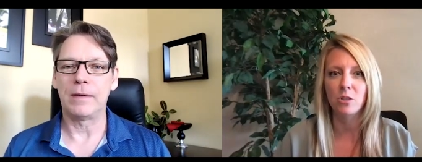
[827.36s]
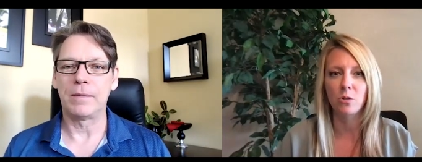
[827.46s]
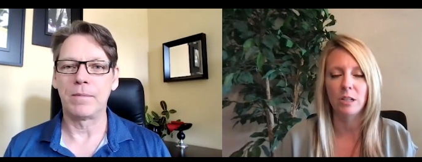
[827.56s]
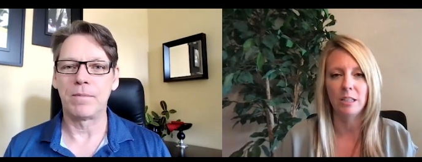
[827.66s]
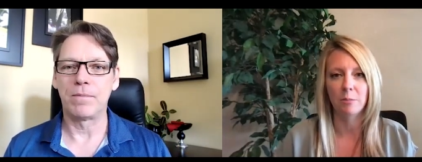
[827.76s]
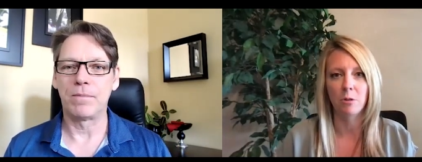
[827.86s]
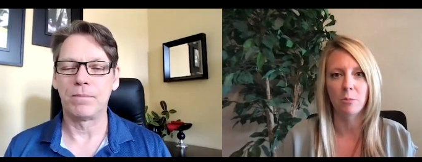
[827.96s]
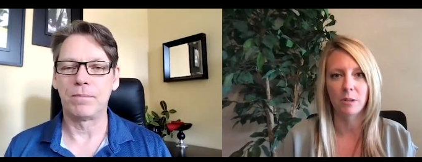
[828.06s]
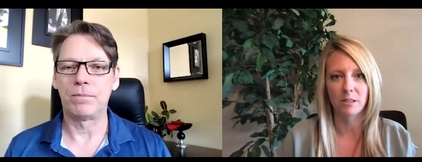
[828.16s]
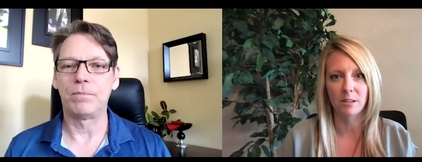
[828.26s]
Speaker 1: enjoying the
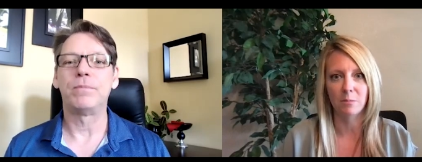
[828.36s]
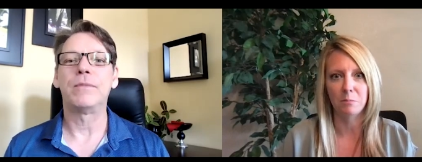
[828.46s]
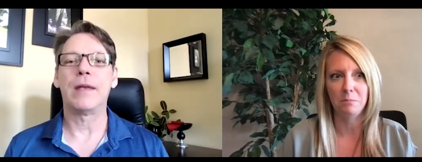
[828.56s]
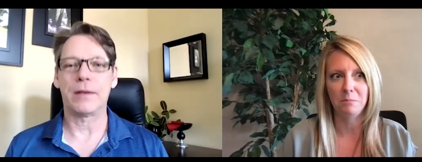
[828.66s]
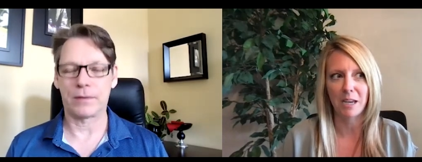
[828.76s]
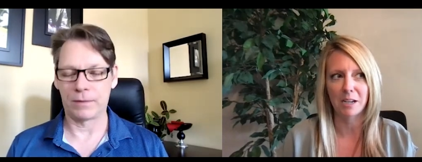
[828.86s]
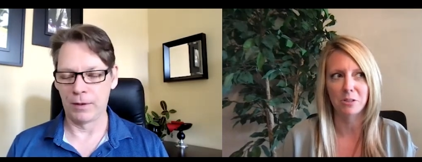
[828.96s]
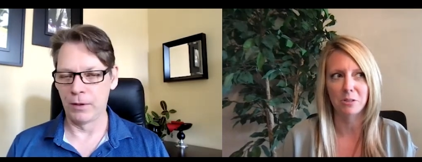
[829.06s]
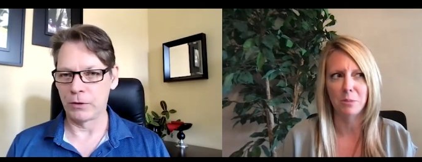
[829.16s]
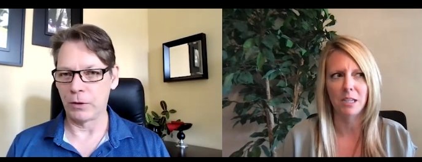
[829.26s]
moments and yes.
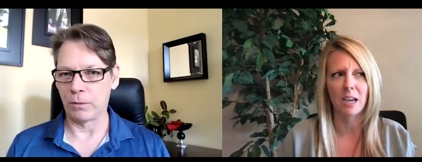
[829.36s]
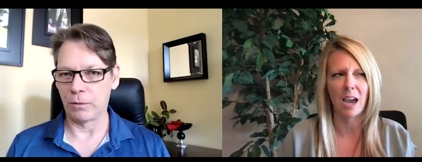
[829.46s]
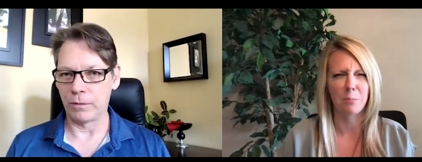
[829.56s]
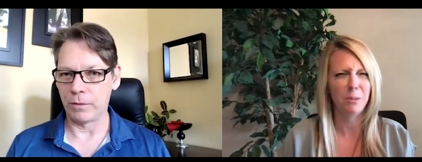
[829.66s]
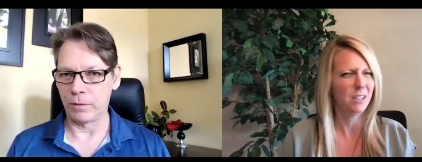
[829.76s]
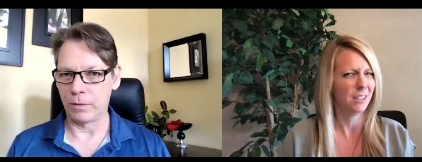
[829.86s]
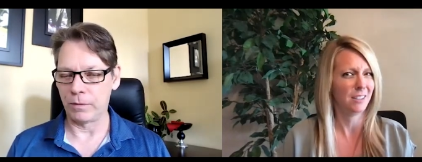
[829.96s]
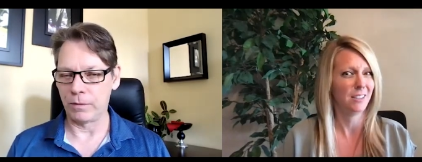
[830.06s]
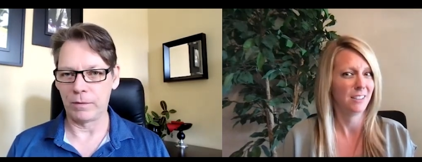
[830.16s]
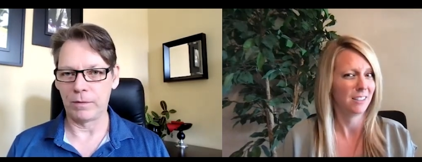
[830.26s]
actually being so
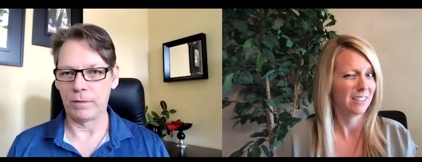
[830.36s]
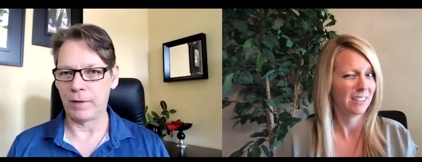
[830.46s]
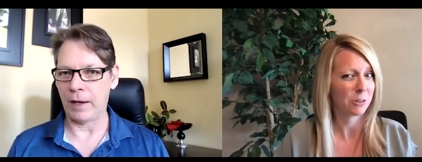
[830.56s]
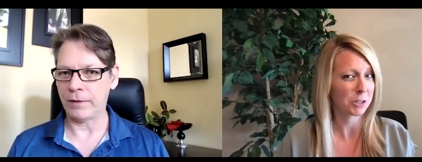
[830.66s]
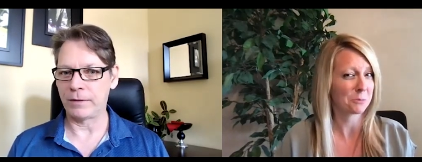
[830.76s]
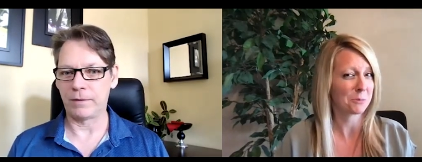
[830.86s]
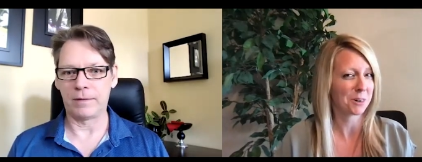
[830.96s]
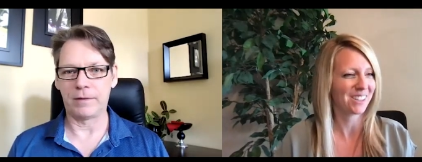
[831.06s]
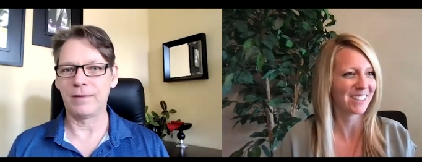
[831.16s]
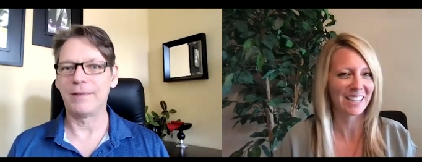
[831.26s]
happy question
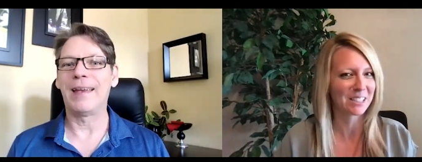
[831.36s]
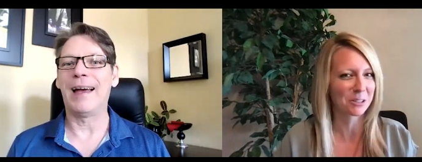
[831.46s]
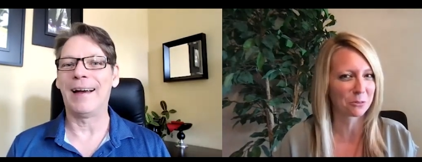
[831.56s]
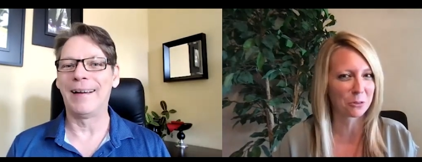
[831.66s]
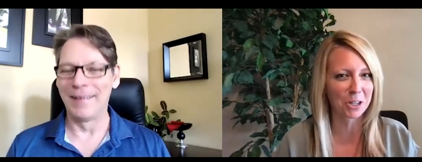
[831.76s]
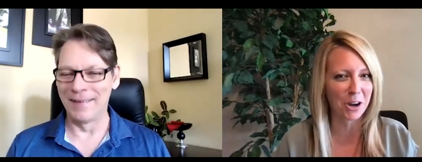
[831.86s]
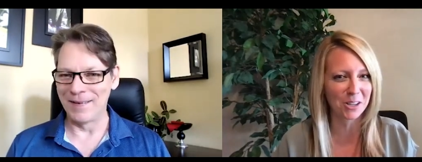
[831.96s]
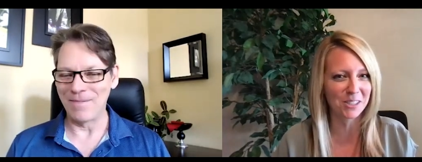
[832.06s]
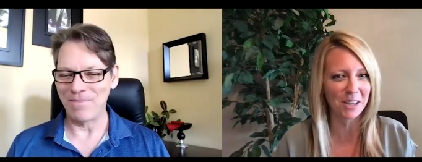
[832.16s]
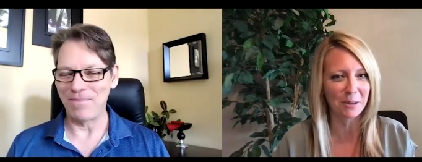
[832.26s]
mark like yeah. it's a foreign
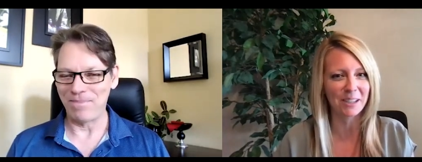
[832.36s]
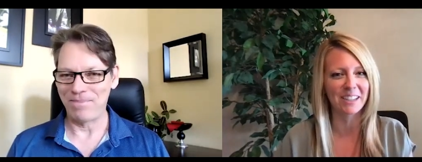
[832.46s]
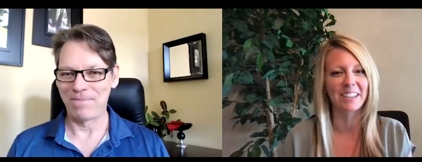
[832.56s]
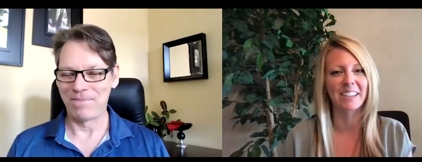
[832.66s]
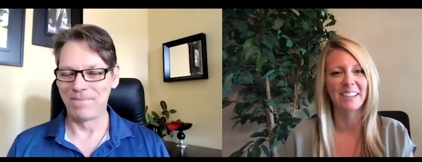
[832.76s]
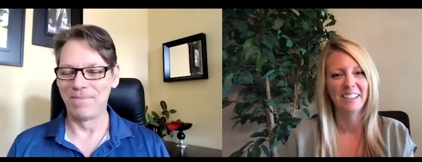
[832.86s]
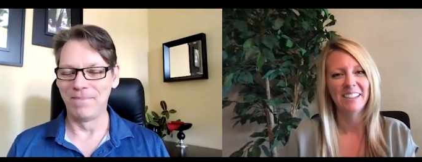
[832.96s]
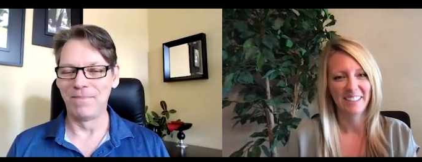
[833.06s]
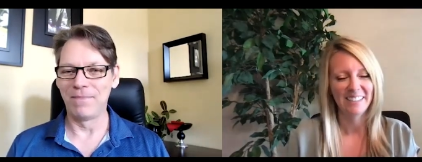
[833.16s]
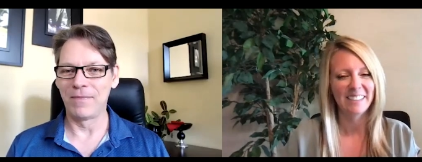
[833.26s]
concept kind of
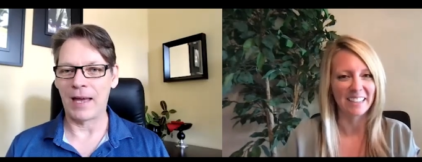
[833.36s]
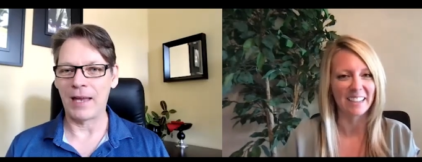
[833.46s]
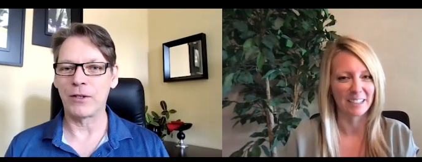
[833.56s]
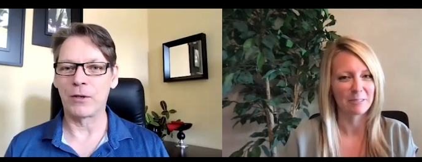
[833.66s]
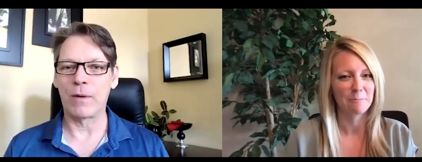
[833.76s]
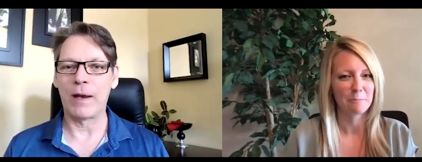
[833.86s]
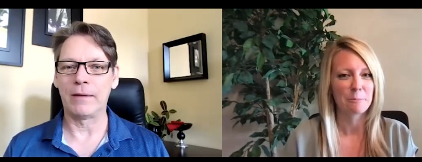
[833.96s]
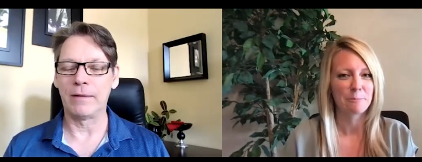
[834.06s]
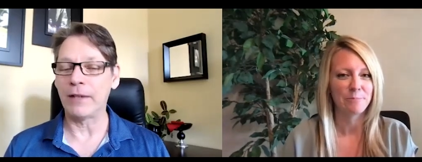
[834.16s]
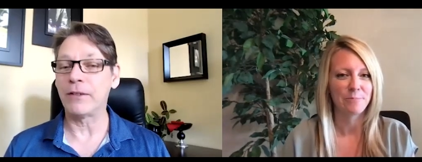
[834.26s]
Speaker 2: That yeah. is a
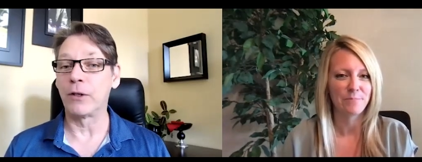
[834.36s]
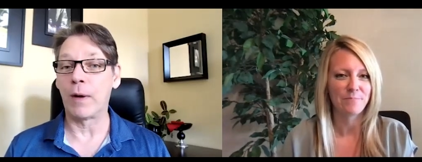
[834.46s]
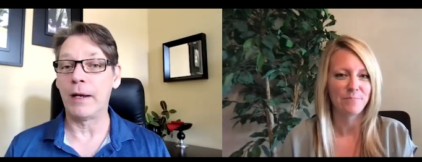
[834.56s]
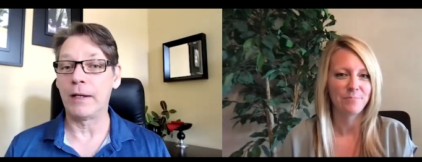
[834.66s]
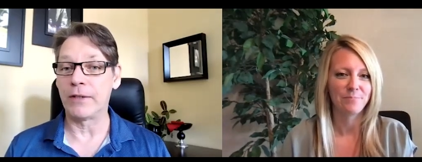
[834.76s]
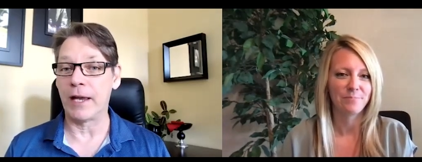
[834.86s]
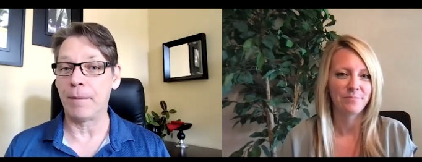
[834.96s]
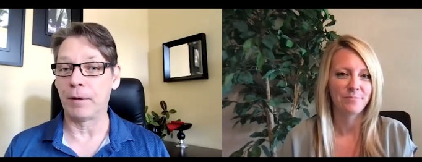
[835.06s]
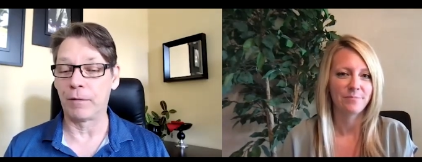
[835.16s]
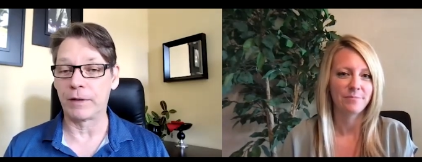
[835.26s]
great that's a great
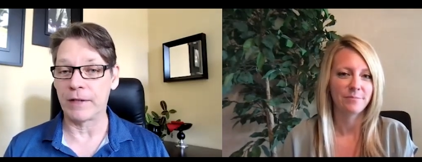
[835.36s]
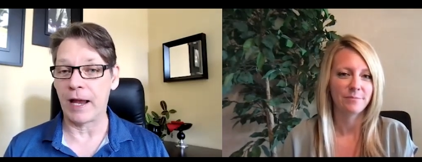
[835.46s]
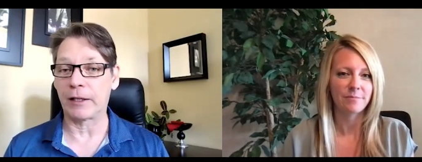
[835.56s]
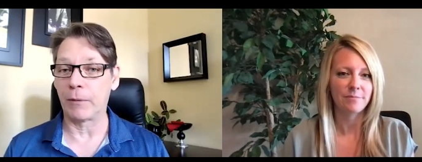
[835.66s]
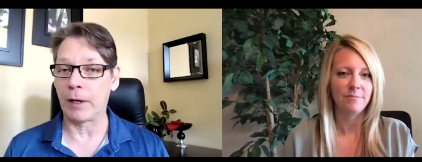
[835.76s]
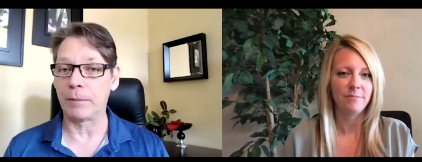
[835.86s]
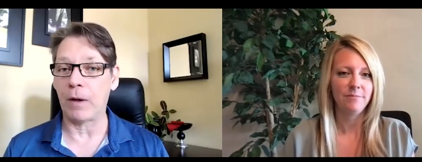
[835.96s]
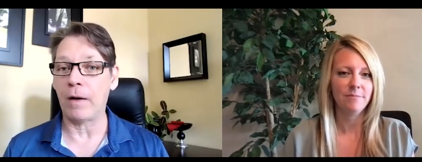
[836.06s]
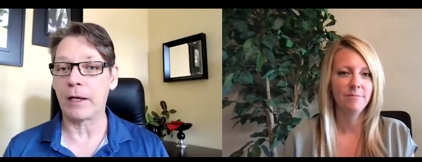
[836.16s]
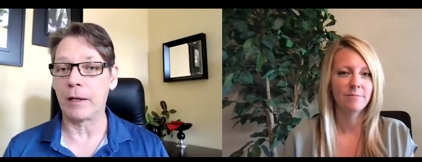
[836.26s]
example of exactly what i'm
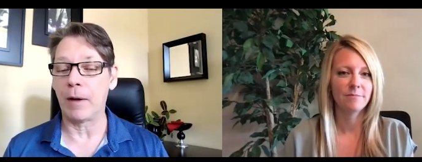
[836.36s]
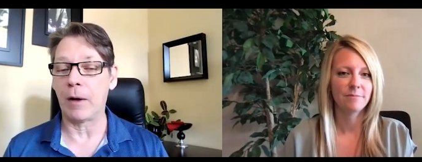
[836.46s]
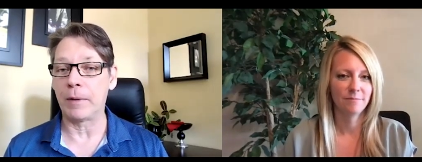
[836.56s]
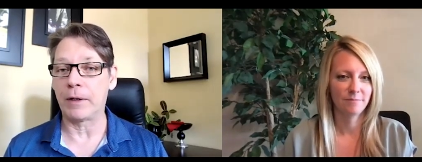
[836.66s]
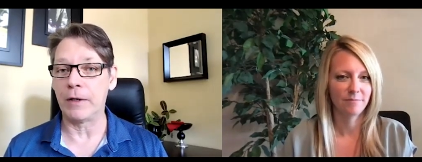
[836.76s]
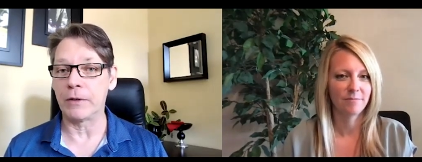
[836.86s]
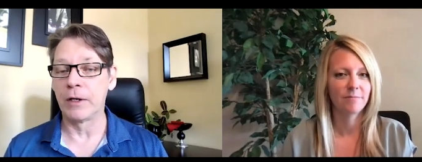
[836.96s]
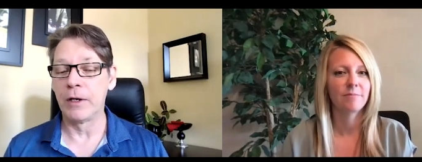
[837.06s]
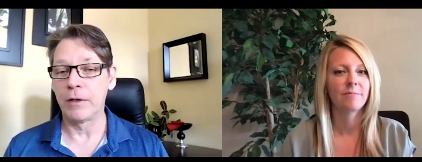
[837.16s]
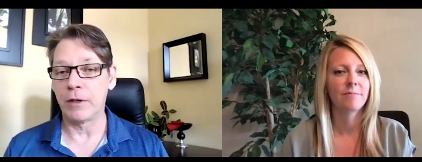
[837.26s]
talking about because
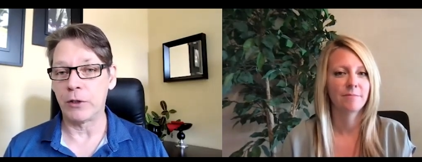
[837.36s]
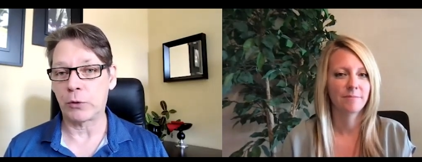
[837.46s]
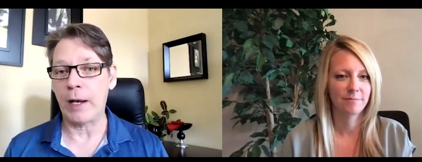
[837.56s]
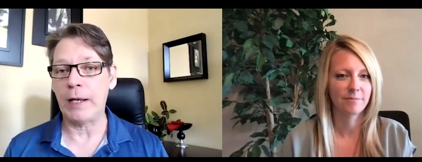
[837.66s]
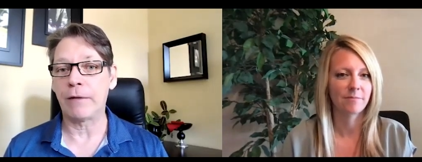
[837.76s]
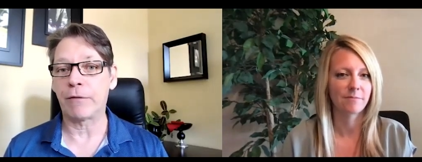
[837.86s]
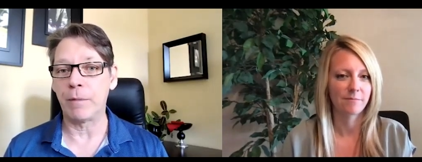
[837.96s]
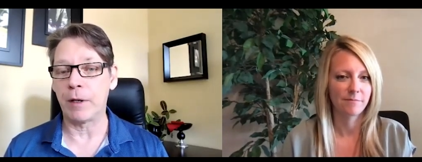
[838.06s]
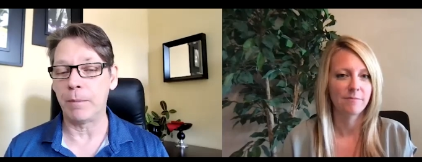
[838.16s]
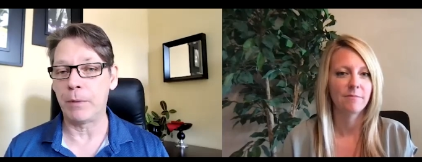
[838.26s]
the training from
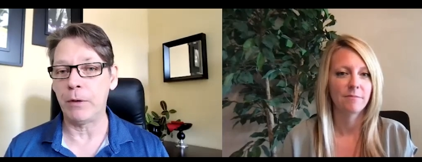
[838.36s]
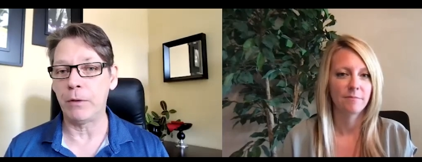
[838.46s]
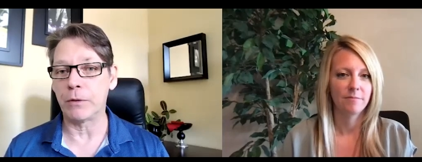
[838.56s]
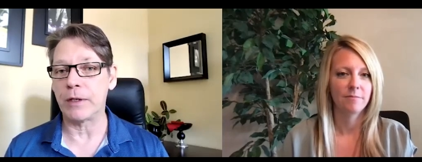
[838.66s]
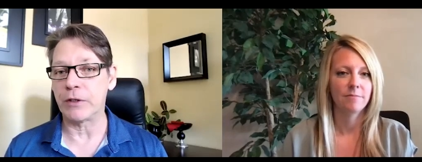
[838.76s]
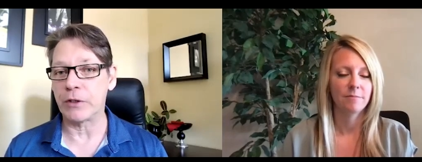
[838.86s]
the abuse is